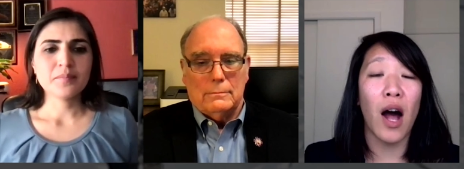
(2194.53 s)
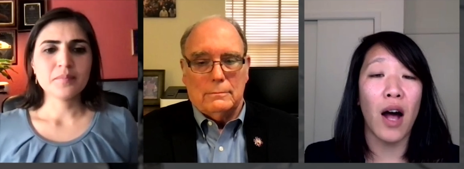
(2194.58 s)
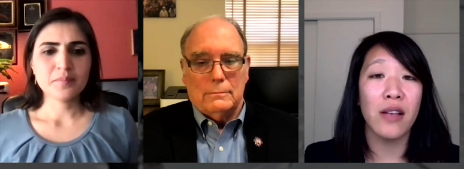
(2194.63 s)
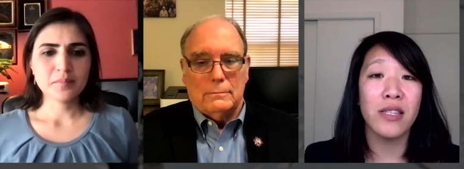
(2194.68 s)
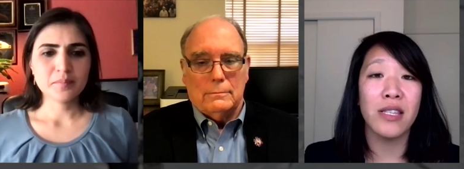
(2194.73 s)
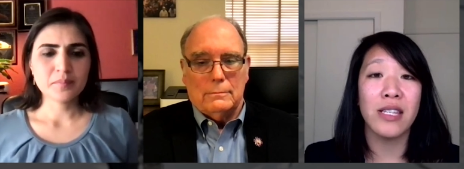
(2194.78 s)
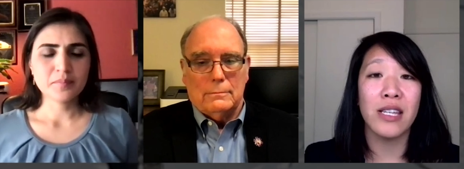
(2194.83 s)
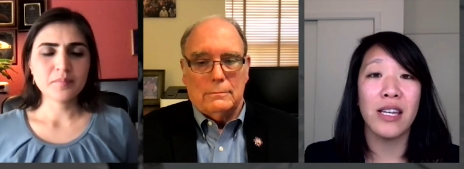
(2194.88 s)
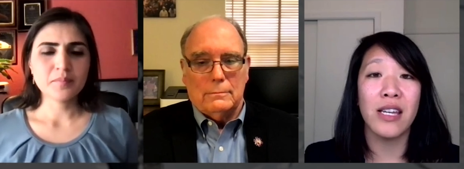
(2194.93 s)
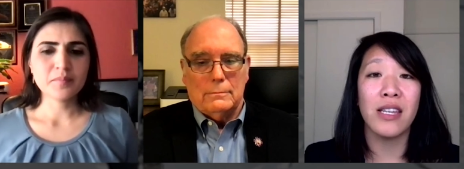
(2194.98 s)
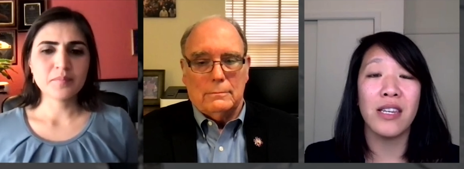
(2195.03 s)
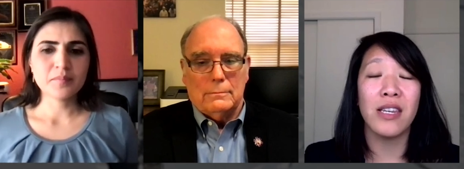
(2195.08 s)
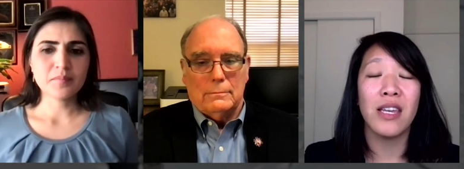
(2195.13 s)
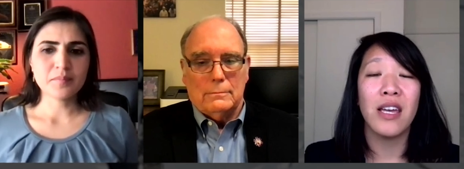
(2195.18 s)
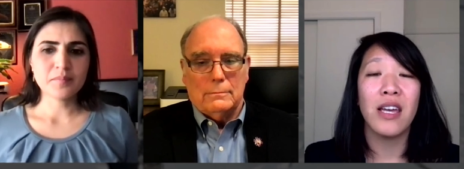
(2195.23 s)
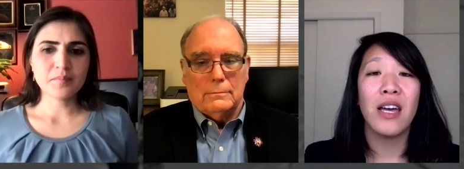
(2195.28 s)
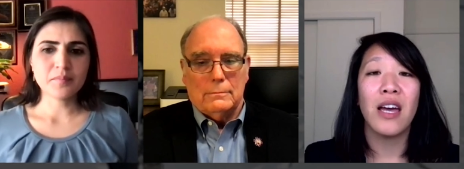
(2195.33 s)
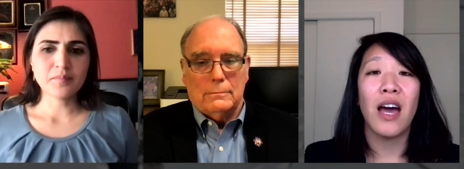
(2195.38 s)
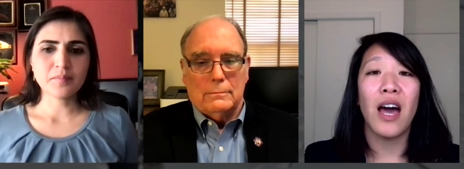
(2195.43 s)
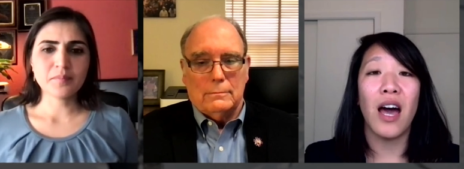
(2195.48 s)
Speaker 1: austin
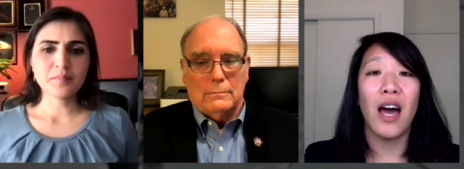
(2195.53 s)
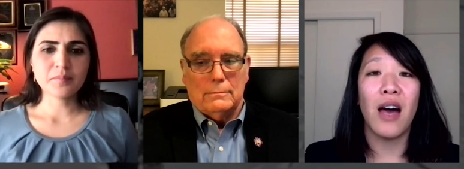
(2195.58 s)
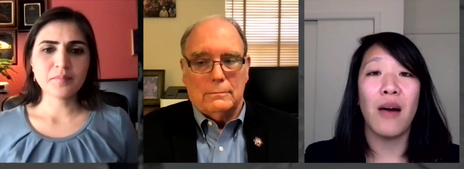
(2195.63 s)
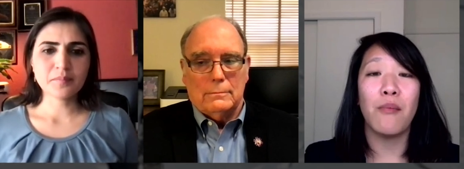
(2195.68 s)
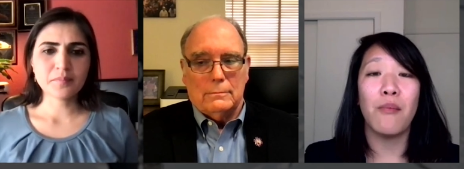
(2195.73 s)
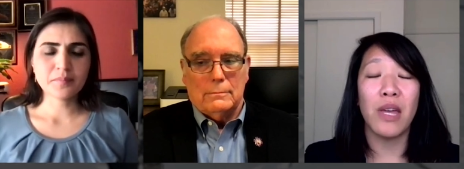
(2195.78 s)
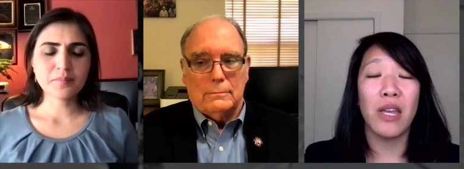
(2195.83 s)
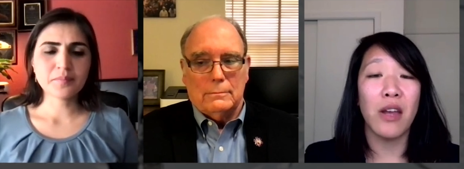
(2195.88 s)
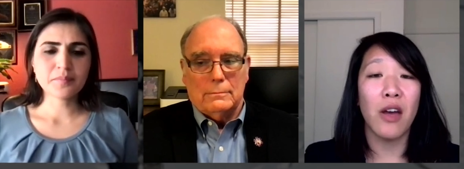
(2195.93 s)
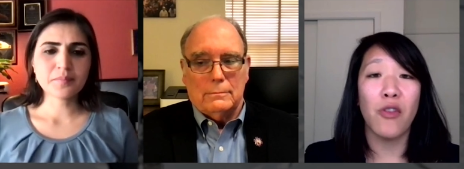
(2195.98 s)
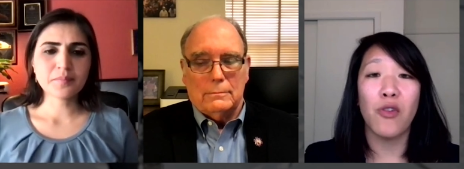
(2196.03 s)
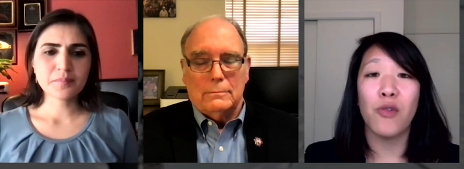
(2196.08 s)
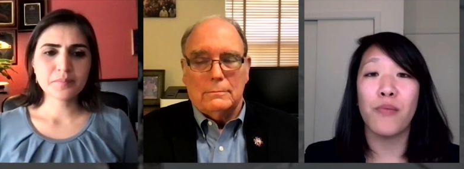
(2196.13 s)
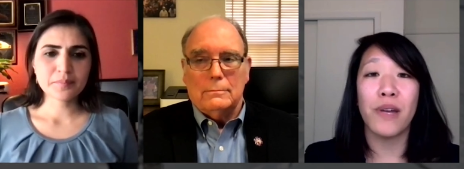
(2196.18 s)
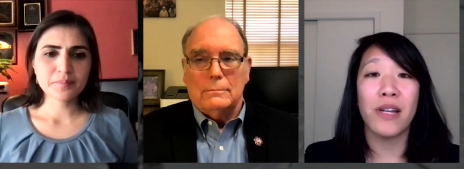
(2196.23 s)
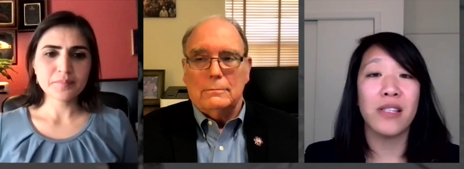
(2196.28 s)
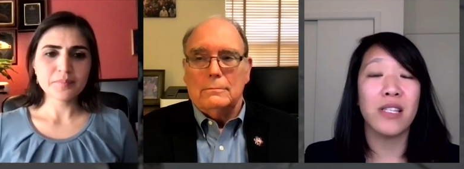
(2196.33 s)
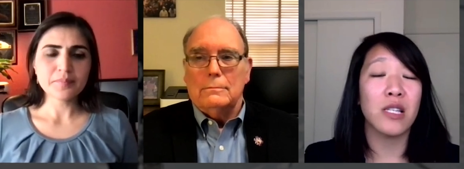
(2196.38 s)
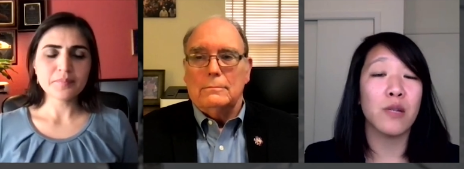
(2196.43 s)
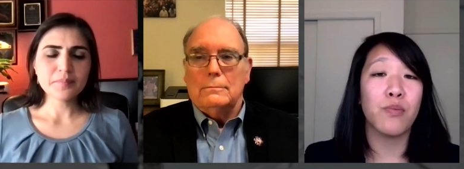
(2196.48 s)
um, and other
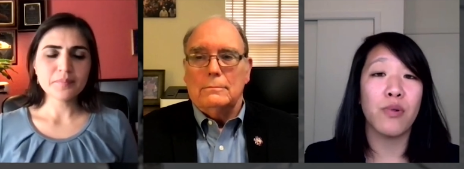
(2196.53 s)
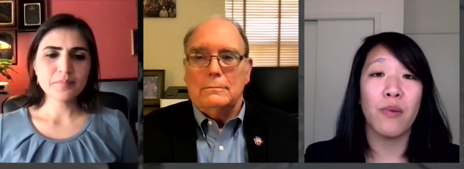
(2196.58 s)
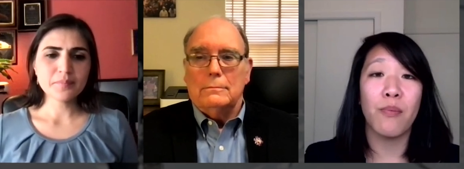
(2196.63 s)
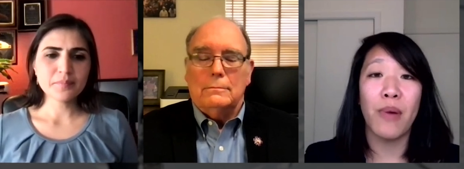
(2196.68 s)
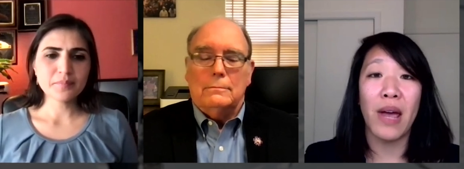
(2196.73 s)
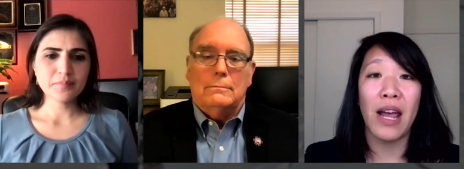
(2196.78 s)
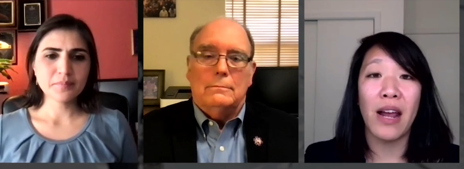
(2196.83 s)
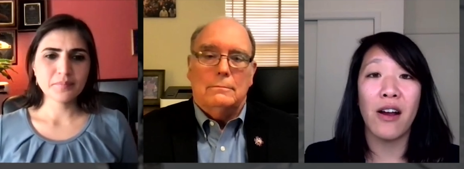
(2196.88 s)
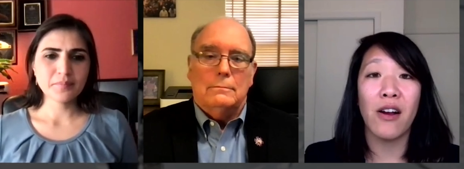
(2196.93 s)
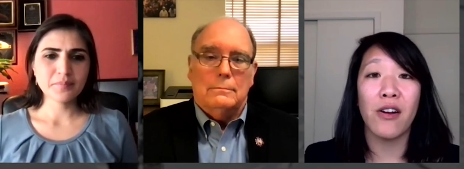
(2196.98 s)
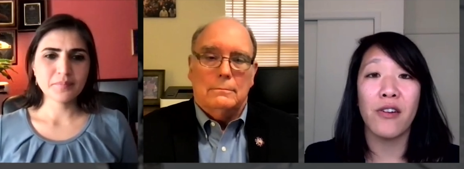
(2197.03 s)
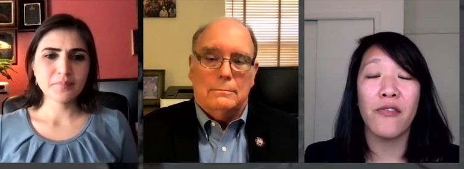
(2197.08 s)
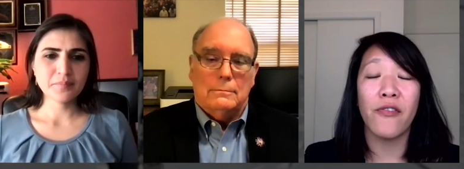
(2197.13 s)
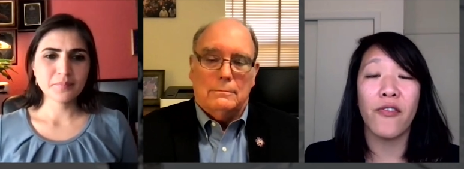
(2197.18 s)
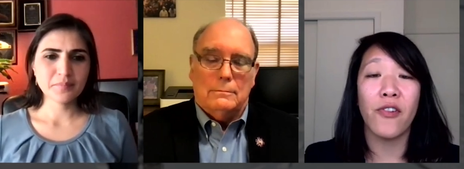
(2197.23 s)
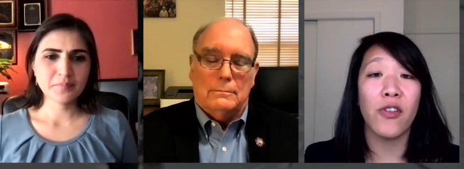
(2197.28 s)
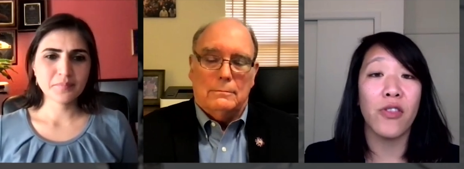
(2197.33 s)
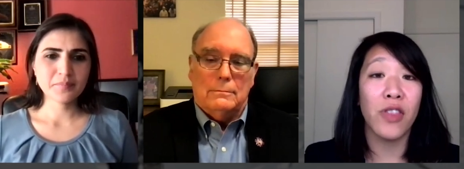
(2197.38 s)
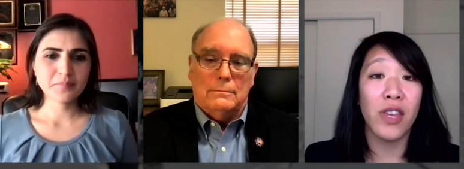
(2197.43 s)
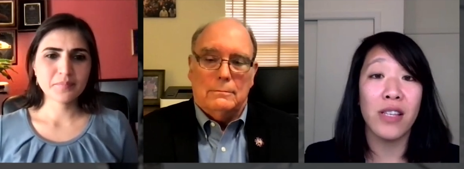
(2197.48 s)
places prepared
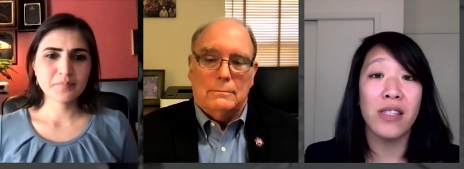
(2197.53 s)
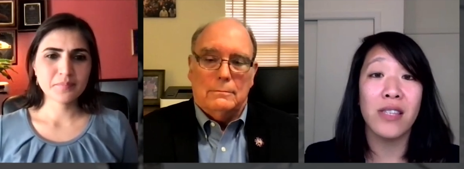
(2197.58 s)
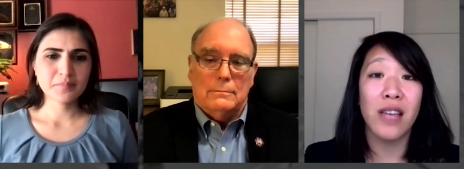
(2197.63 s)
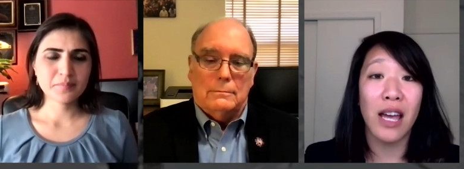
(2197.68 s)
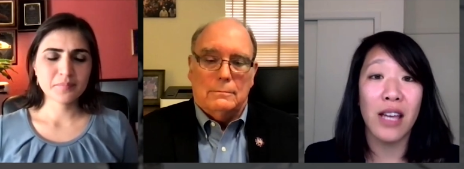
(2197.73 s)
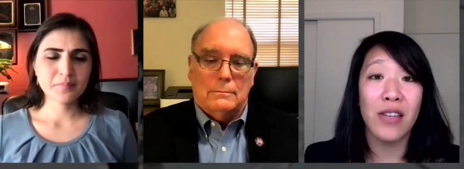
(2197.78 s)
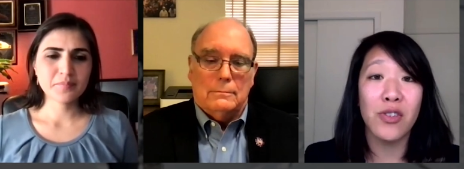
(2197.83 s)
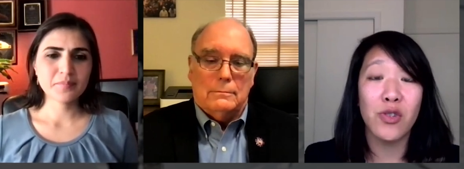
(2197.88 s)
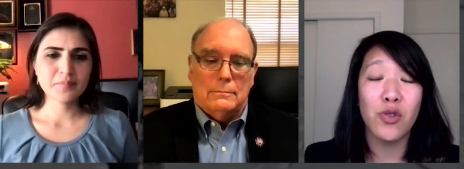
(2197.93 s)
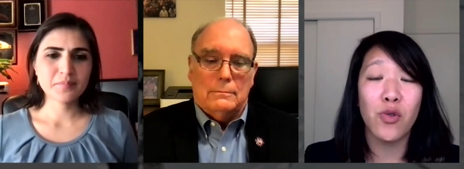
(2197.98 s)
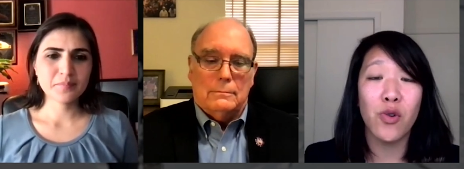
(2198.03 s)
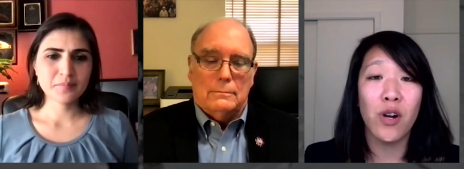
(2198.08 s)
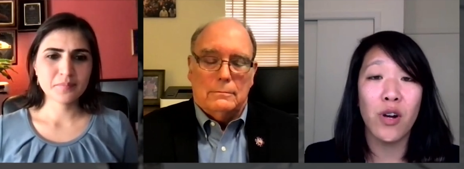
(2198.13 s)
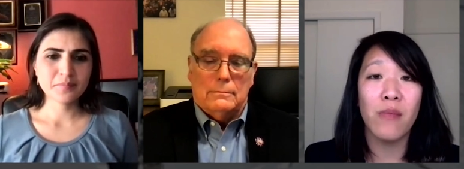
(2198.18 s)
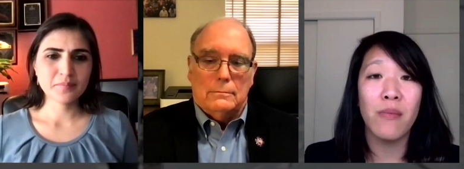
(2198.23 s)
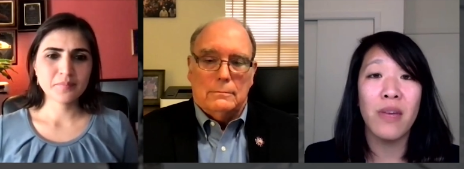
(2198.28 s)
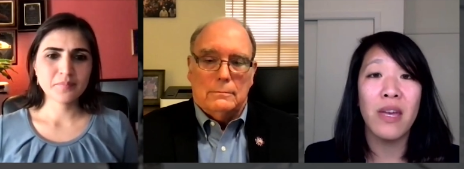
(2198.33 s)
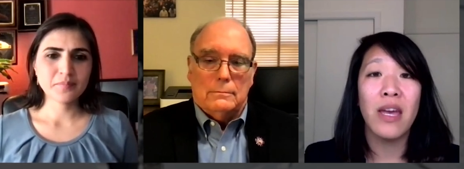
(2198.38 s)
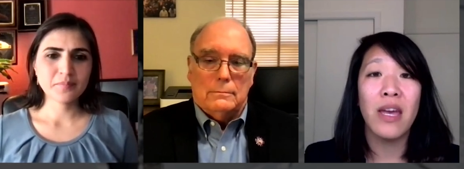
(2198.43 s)
for this ice storm.